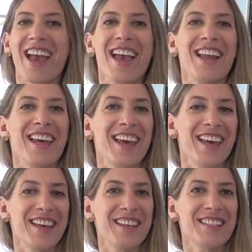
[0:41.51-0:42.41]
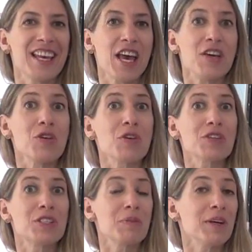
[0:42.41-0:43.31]
It is
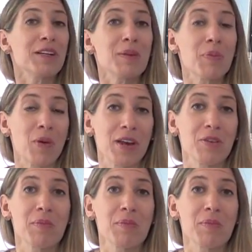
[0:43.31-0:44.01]
your stability point,